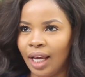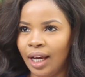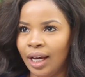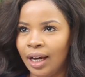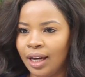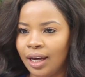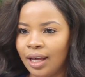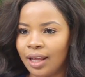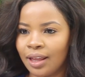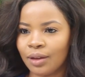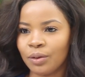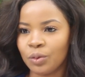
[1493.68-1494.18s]

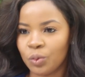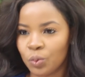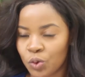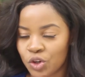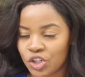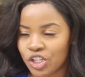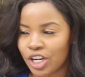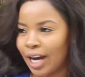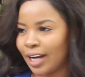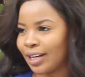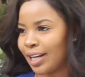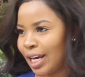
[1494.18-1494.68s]
uh,
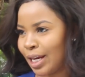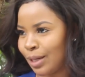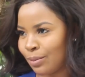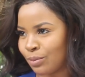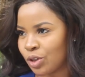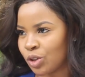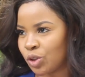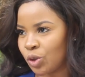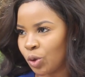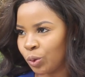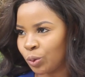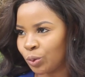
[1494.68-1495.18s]
which I
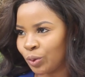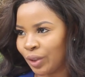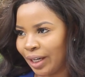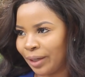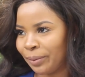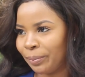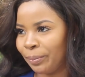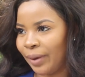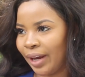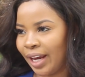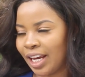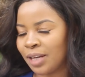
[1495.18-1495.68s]
named Don't
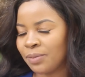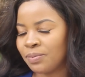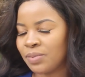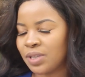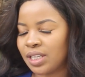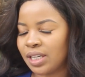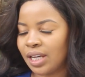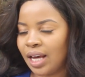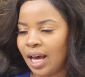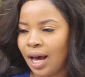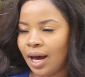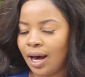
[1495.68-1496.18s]
Get
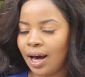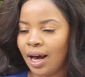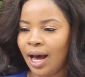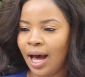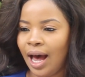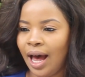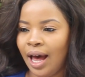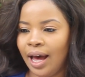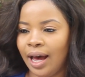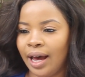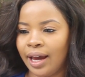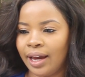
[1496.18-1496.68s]
Babed,
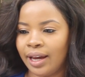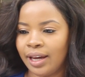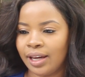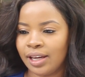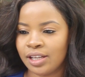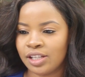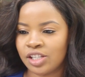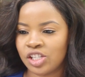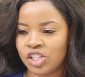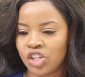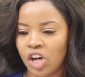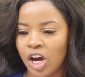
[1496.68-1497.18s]

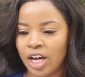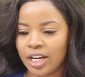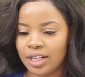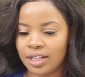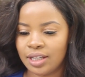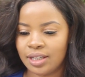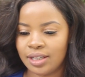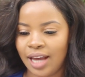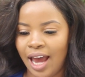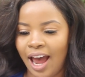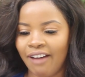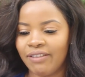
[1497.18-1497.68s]
I
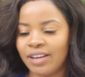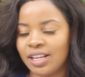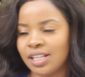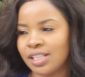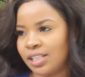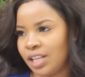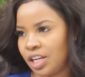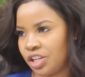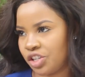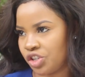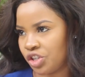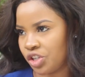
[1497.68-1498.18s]
started having
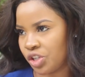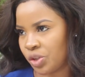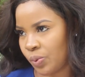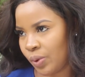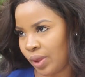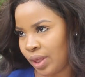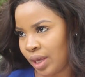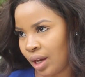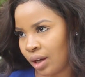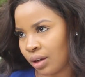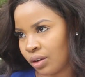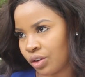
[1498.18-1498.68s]
sessions
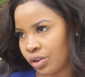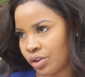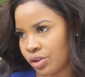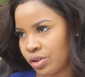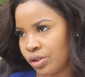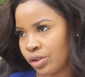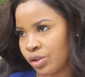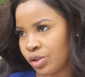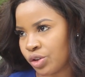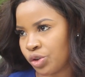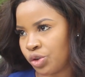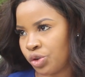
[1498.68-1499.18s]
with young
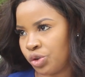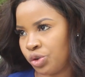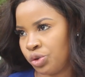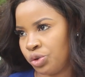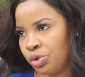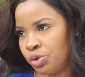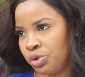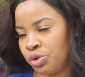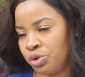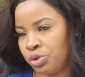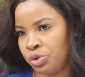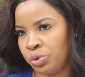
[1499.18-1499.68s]
girls
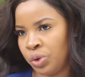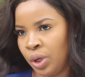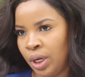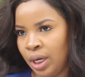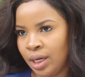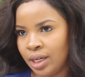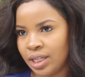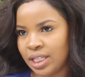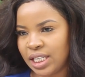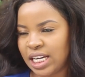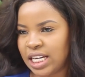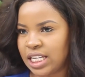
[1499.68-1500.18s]
to
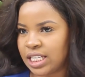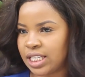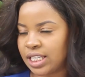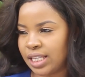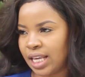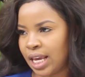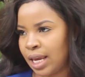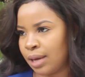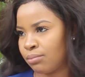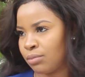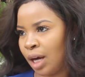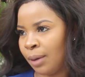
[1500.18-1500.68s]
teach
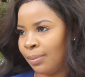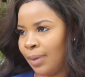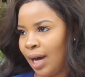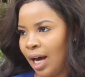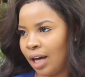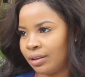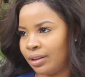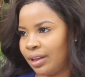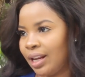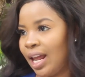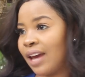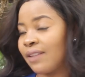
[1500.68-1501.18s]
them
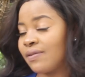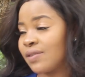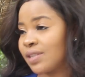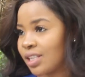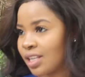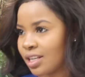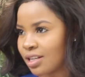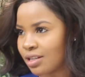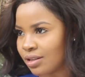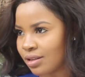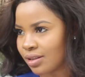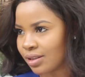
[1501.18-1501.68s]
about life
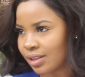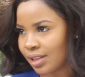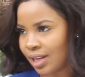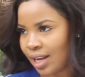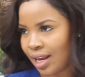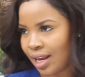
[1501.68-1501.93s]
skills